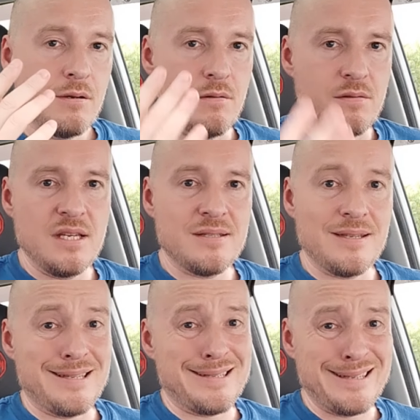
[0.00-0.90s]
This
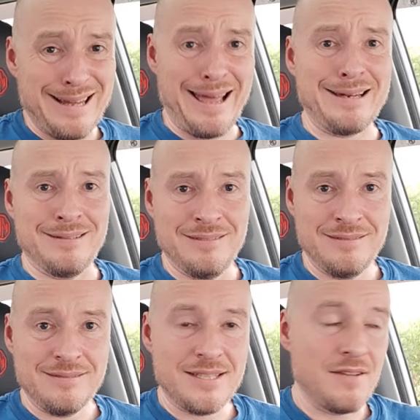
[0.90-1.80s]
is a sedan.
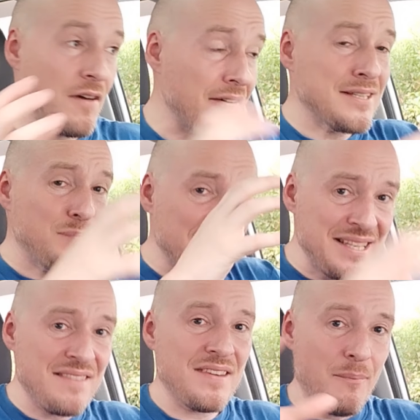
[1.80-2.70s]
It's a very
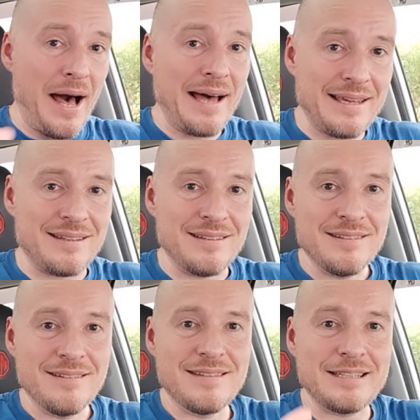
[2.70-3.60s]
specific market
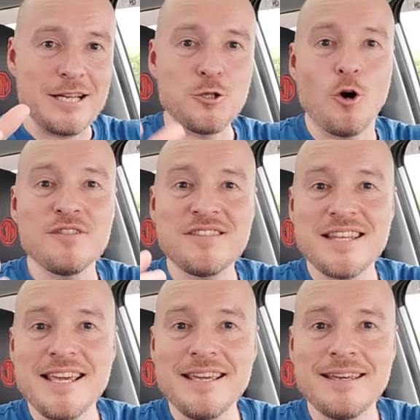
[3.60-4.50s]
that I don't
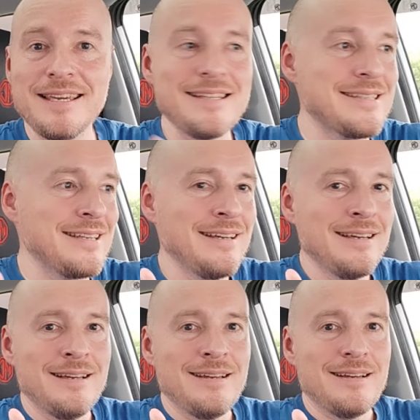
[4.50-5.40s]
think is
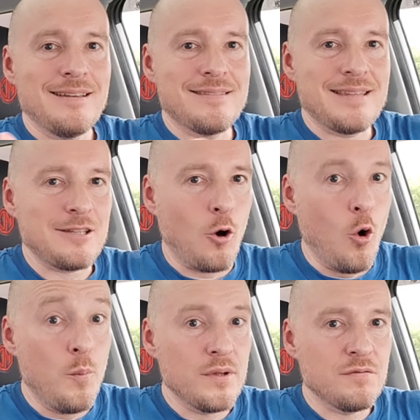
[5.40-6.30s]
that
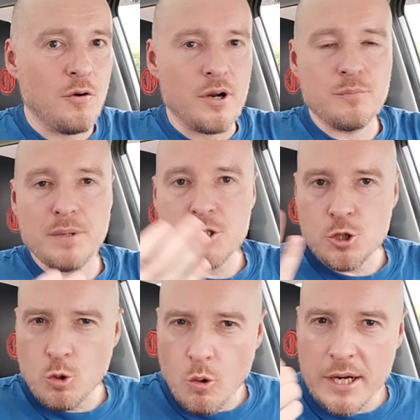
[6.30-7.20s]
open for it, but
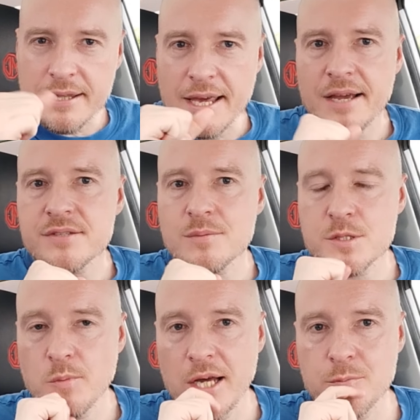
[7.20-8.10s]
surely they have some
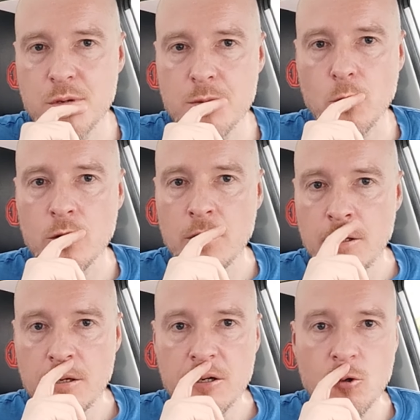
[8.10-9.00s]
smart people
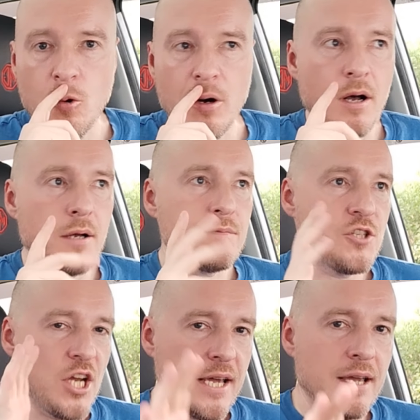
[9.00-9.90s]
who are
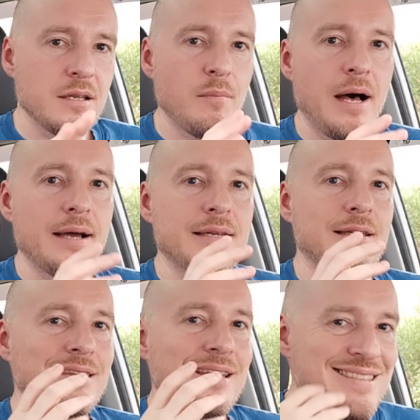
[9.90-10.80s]
checking the market,
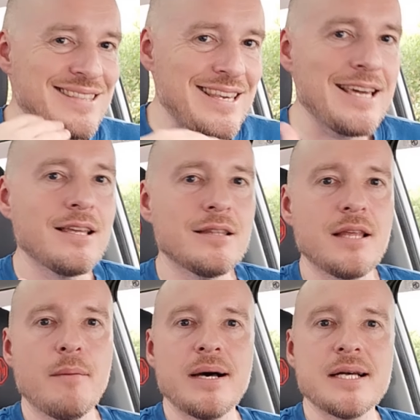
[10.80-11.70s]
and they think that
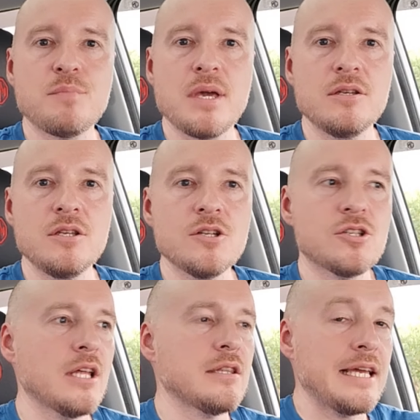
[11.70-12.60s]
there must be a
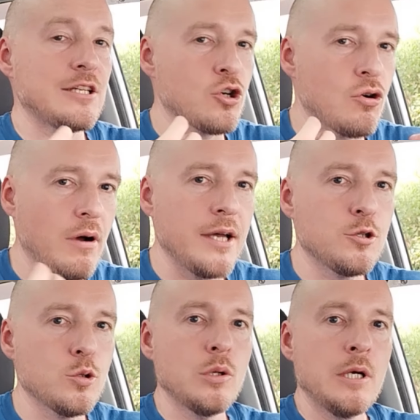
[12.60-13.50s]
niche that they try
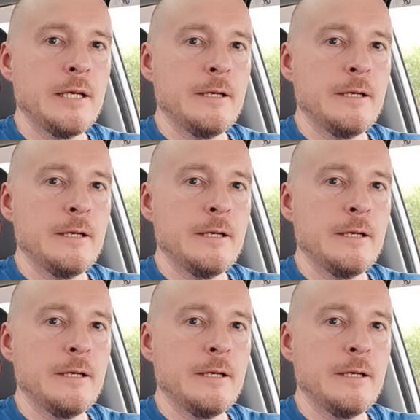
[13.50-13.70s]
to